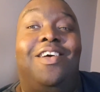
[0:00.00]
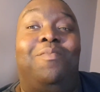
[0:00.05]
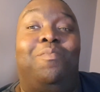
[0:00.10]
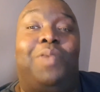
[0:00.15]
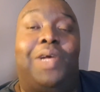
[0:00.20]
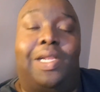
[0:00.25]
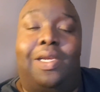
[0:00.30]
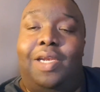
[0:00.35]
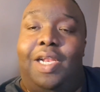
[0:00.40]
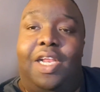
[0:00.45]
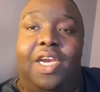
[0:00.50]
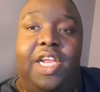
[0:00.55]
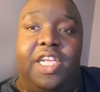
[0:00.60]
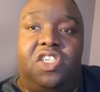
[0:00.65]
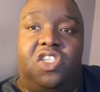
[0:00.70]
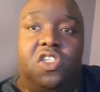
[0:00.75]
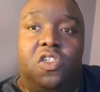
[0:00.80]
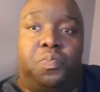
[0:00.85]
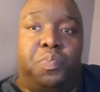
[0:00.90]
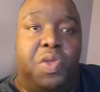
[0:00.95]
but
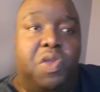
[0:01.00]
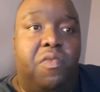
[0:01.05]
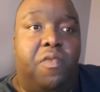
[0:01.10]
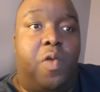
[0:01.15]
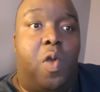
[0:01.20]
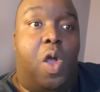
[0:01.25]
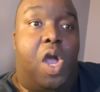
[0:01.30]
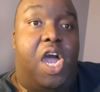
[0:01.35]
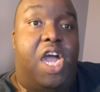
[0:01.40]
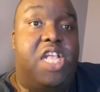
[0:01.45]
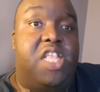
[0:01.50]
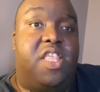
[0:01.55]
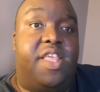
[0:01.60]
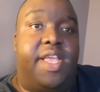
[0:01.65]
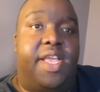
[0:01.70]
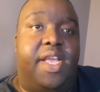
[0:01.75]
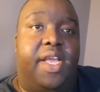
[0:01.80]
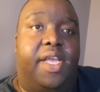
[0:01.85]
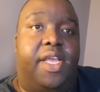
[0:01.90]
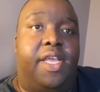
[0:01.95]
let's just be real. I
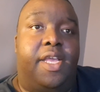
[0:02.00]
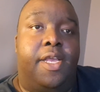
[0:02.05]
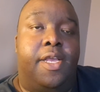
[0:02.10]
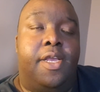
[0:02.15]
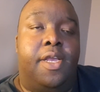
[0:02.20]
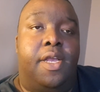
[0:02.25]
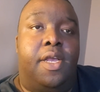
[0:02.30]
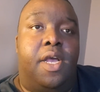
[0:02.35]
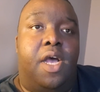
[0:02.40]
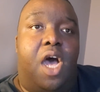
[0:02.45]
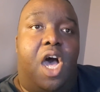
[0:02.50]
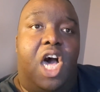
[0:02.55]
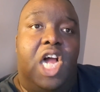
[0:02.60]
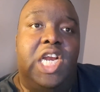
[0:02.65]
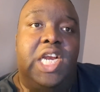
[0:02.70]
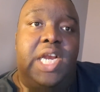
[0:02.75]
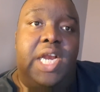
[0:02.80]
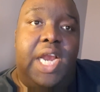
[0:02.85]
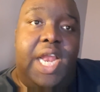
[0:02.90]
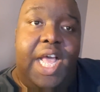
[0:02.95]
think
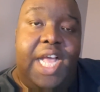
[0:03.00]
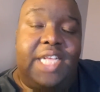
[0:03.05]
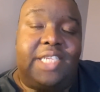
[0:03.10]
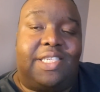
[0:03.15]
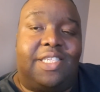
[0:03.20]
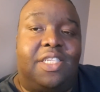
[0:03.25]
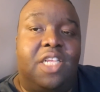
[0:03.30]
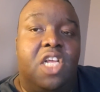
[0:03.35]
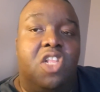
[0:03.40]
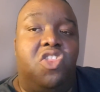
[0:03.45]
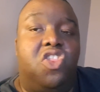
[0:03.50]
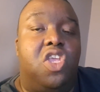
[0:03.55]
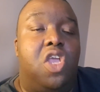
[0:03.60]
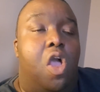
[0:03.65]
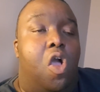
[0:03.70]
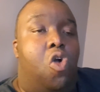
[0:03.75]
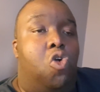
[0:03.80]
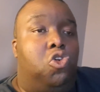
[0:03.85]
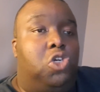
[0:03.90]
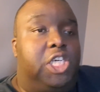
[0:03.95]
unless the
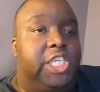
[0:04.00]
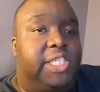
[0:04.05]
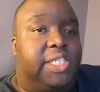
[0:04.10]
only